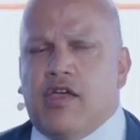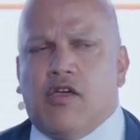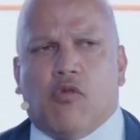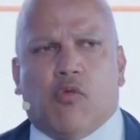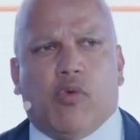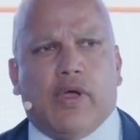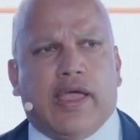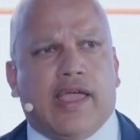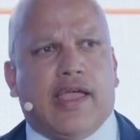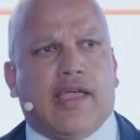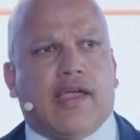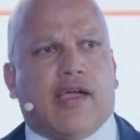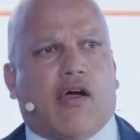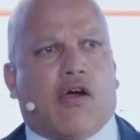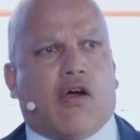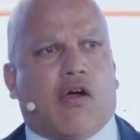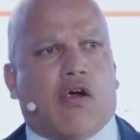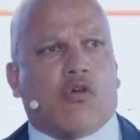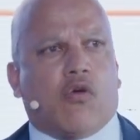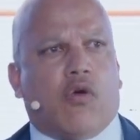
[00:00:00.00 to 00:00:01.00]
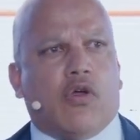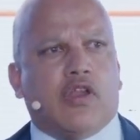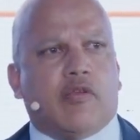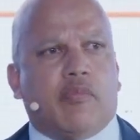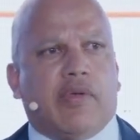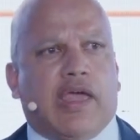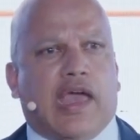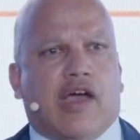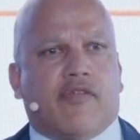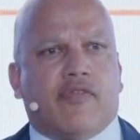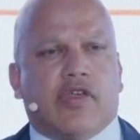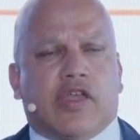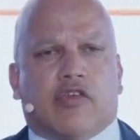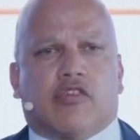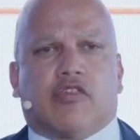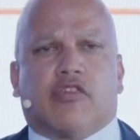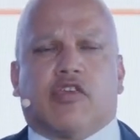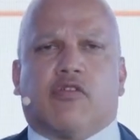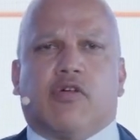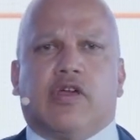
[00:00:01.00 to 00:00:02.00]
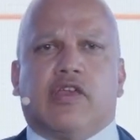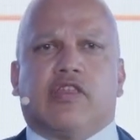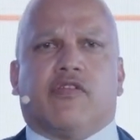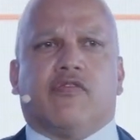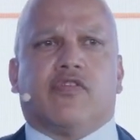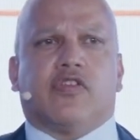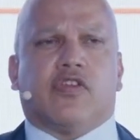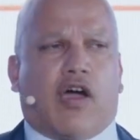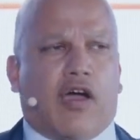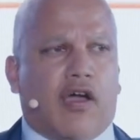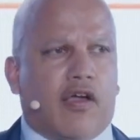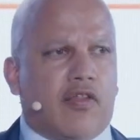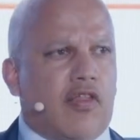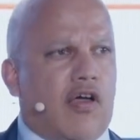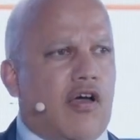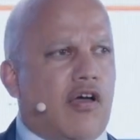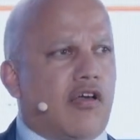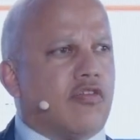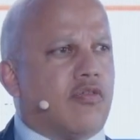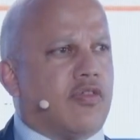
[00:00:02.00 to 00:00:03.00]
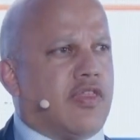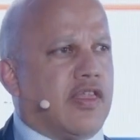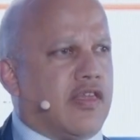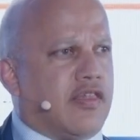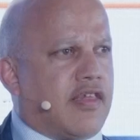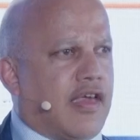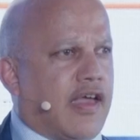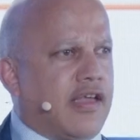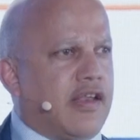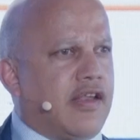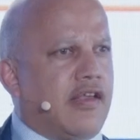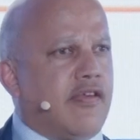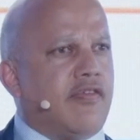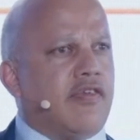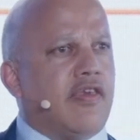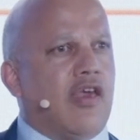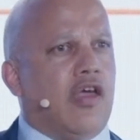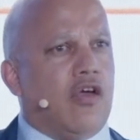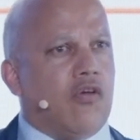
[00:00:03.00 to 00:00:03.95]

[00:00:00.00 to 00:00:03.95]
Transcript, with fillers: We are going to be having a series of dialogues with executives.